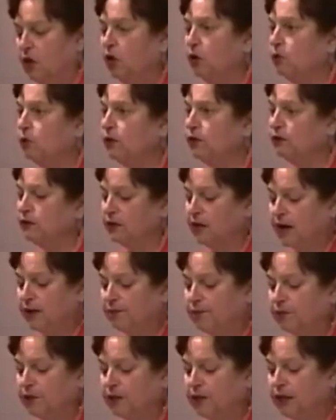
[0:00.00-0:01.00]
We do not
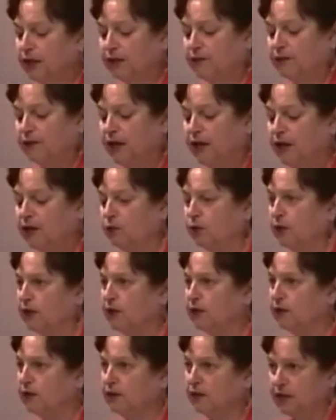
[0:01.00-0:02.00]
believe anyone
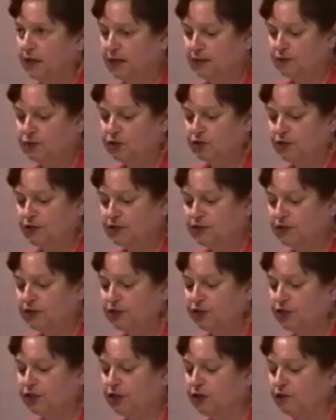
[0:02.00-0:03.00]
can claim
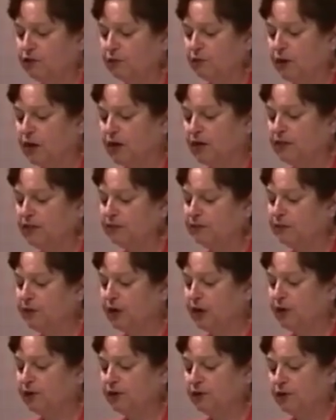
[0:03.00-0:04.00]
jurisdiction over bodies
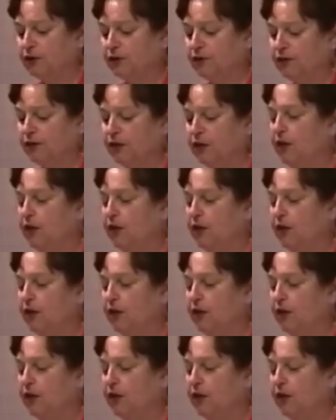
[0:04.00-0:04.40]
beyond Earth,